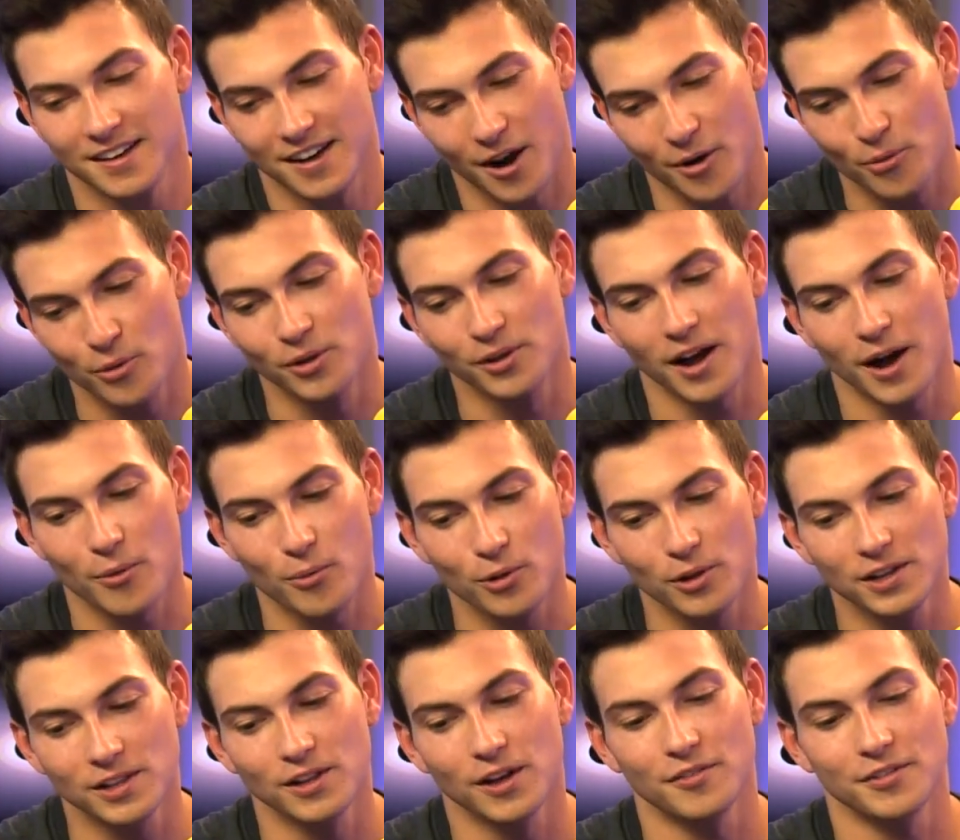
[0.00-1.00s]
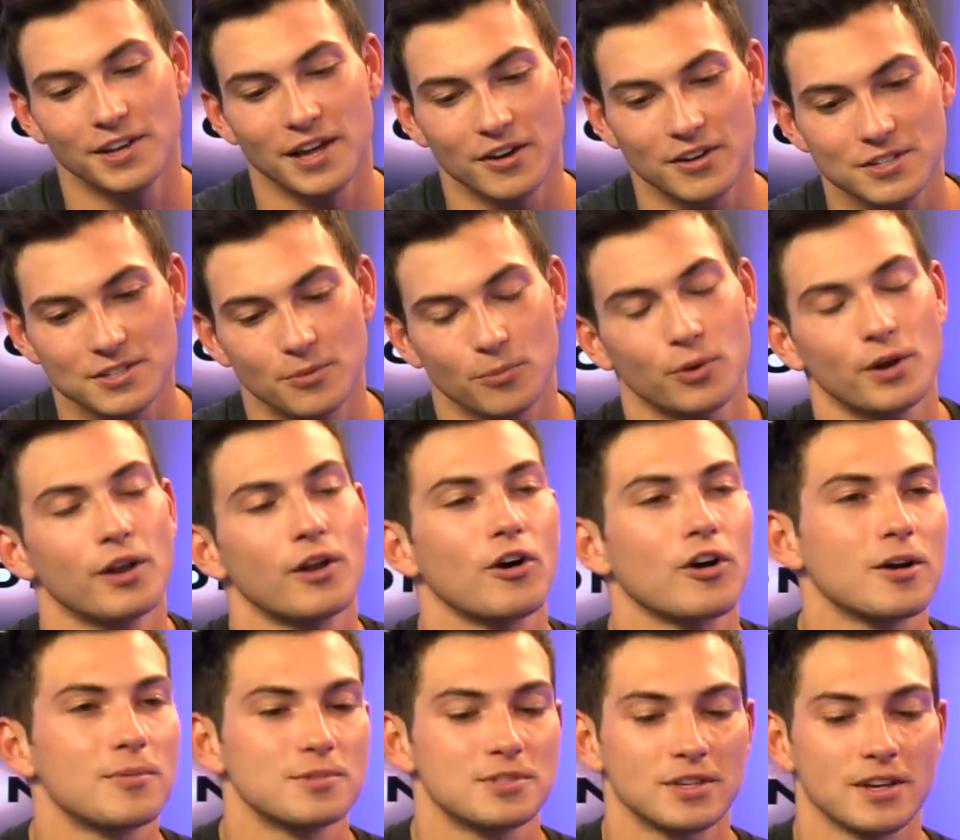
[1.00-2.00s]
I really, I really love it now because when it all
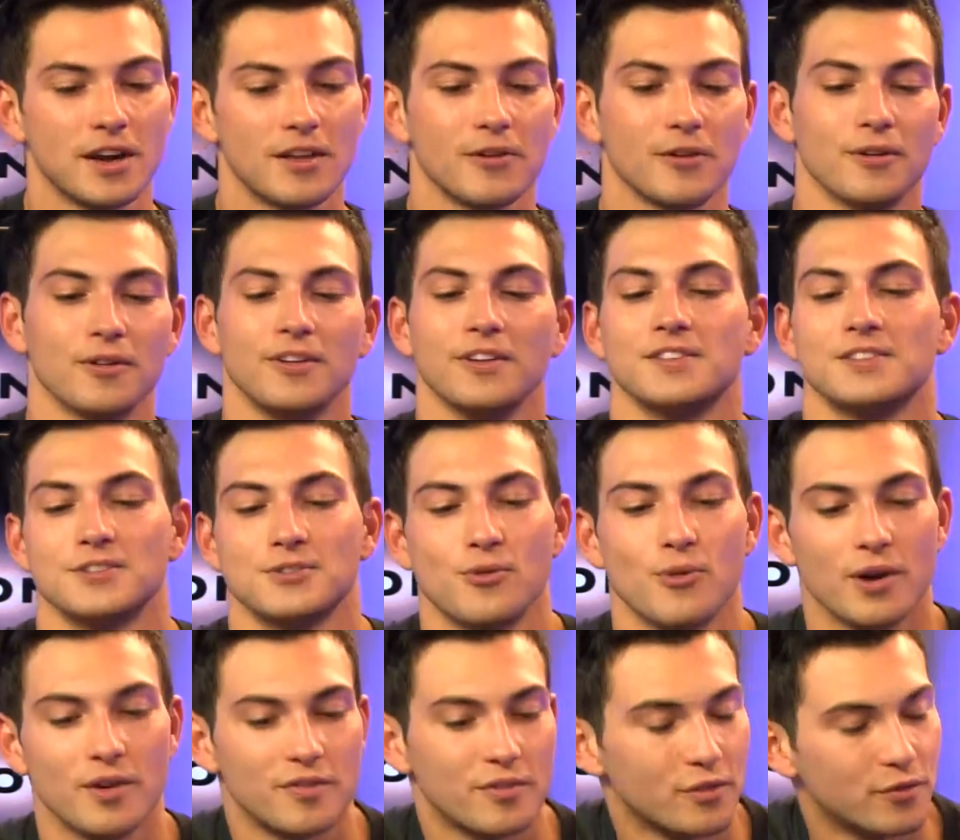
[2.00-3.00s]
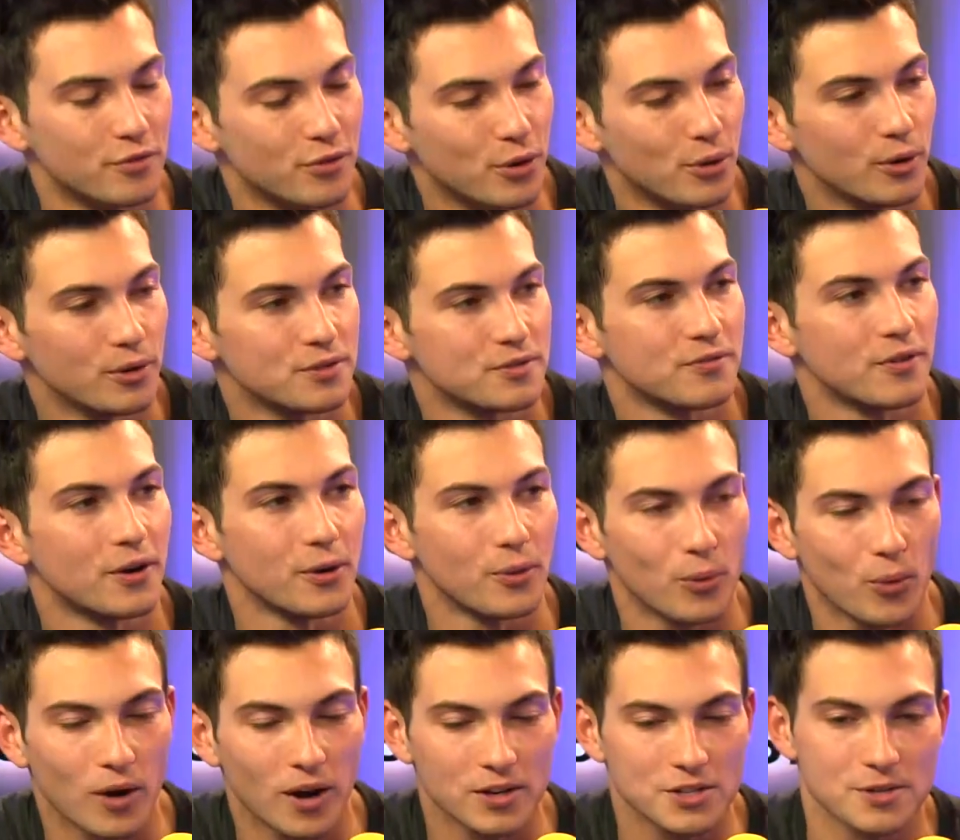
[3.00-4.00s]
comes together, it's great for the viewer. It's fun to
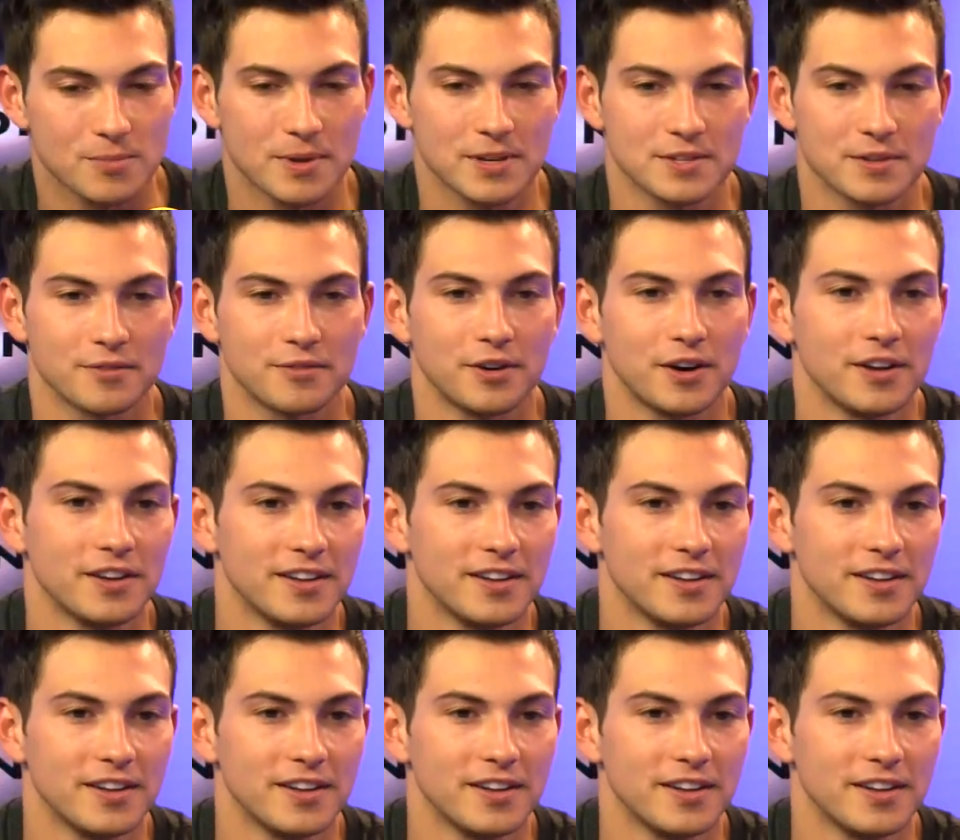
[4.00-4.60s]
watch. It makes it fun.